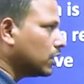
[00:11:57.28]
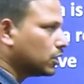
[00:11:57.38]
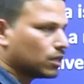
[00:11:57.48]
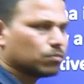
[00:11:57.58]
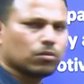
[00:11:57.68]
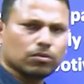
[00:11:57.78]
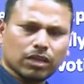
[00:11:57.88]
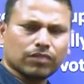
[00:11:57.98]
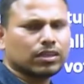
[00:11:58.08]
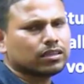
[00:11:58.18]
tradition.
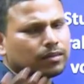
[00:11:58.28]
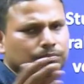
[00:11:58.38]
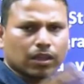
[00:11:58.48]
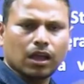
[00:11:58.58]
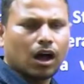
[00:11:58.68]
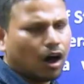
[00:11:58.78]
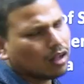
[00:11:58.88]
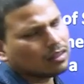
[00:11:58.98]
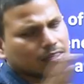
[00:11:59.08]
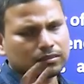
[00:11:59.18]
Even the
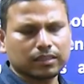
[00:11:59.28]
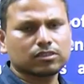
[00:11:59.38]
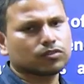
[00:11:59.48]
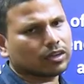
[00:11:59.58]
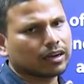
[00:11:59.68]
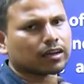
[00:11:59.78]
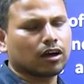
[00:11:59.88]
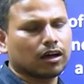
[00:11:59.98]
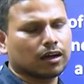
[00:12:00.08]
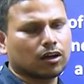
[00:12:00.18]
all the things we can
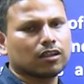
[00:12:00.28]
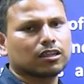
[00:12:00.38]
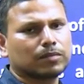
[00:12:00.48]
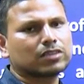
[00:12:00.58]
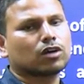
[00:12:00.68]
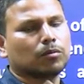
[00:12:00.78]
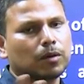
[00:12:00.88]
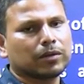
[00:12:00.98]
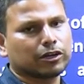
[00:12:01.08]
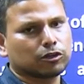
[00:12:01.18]
uh, call them as
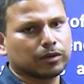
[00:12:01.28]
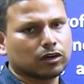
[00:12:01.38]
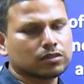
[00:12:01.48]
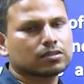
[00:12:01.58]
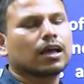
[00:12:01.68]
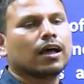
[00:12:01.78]
commemorative, because